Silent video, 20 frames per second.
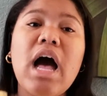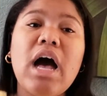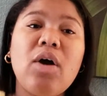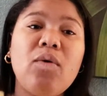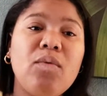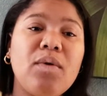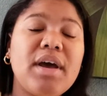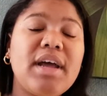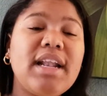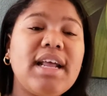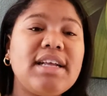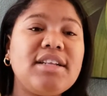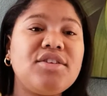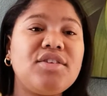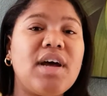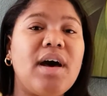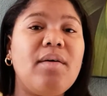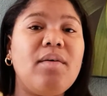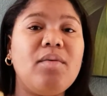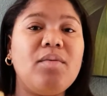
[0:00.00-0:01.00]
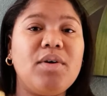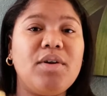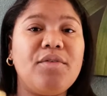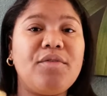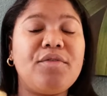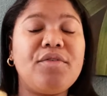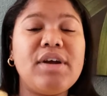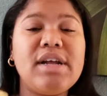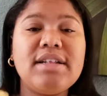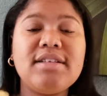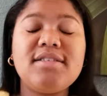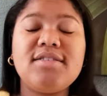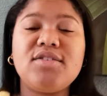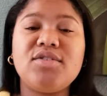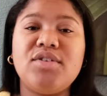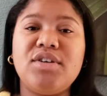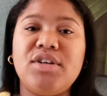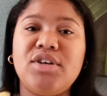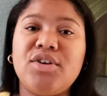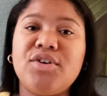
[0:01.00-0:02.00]
When I travel with friends
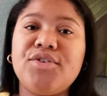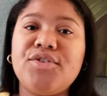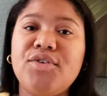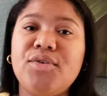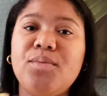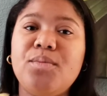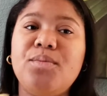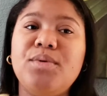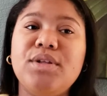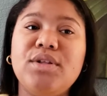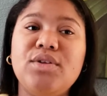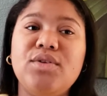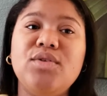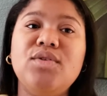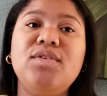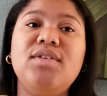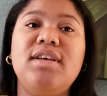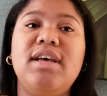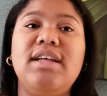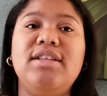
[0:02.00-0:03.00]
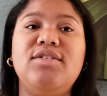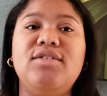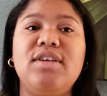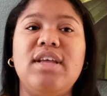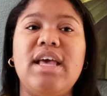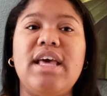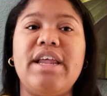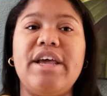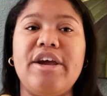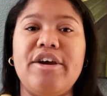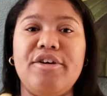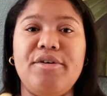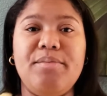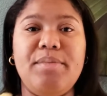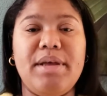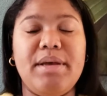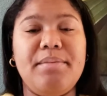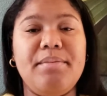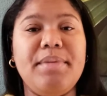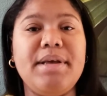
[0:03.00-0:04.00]
or in a group, we do tend to get
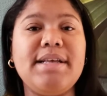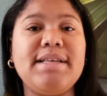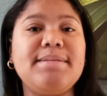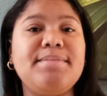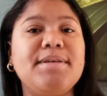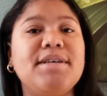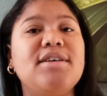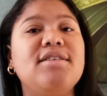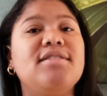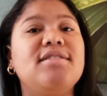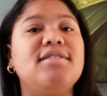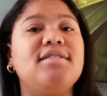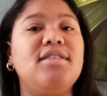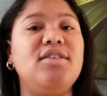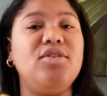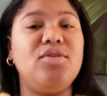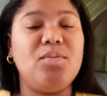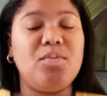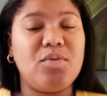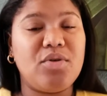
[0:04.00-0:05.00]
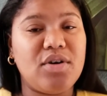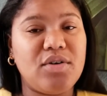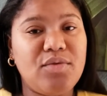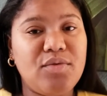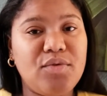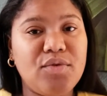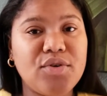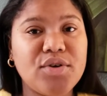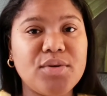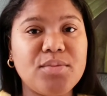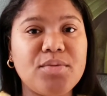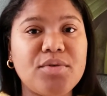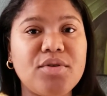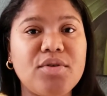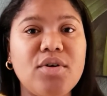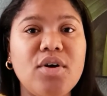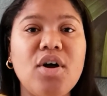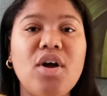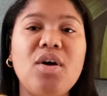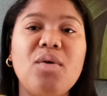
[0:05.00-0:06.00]
Airbnbs because it's a little more
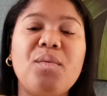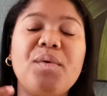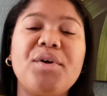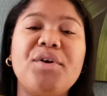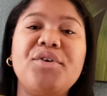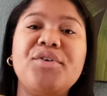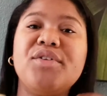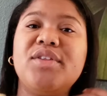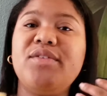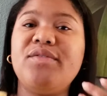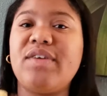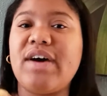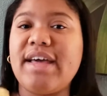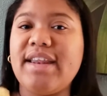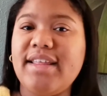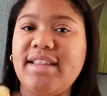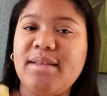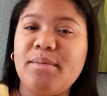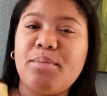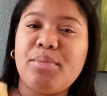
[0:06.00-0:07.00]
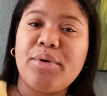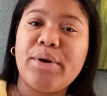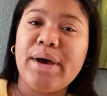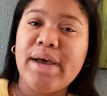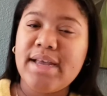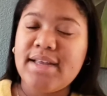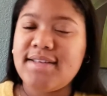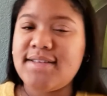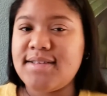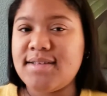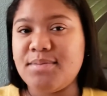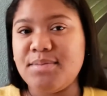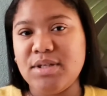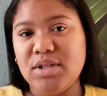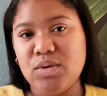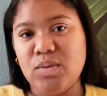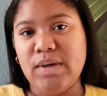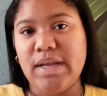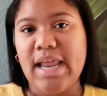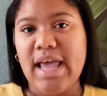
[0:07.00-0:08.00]
affordable when you're dividing the price
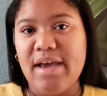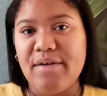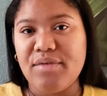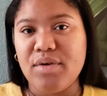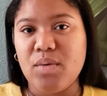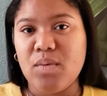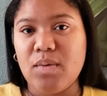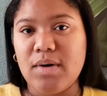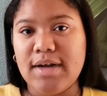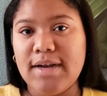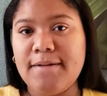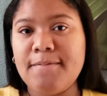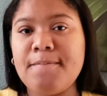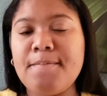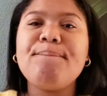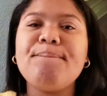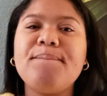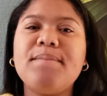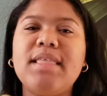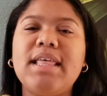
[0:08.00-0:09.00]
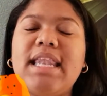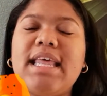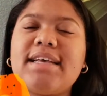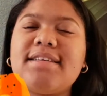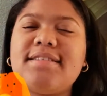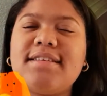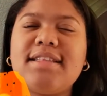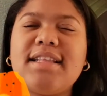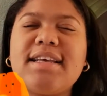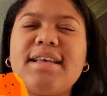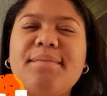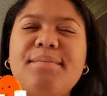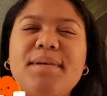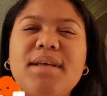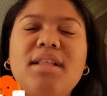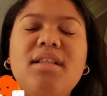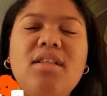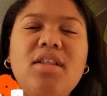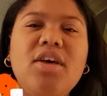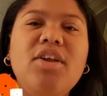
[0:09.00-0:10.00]
between everyone. The next thing that can be
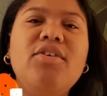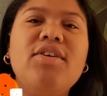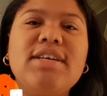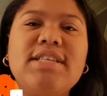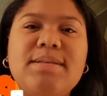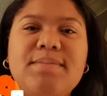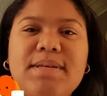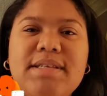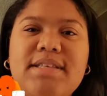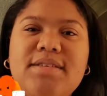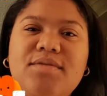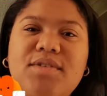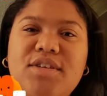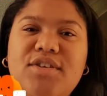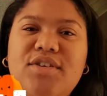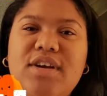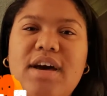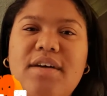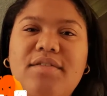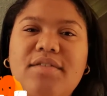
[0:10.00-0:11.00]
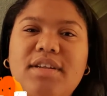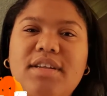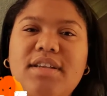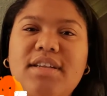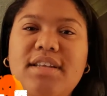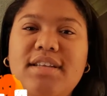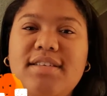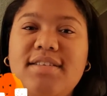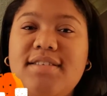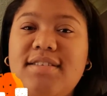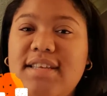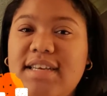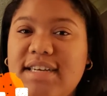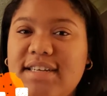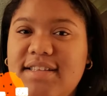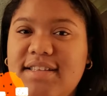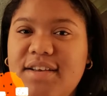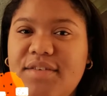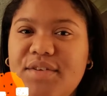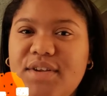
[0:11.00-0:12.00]
a little expensive when traveling is the
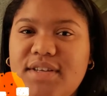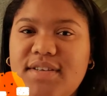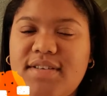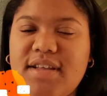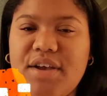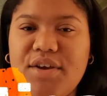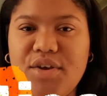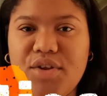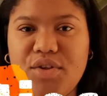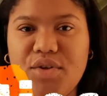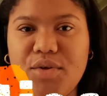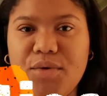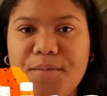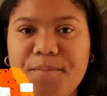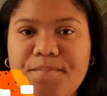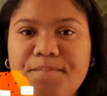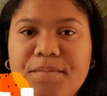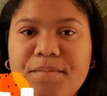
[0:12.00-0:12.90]
activities that you do.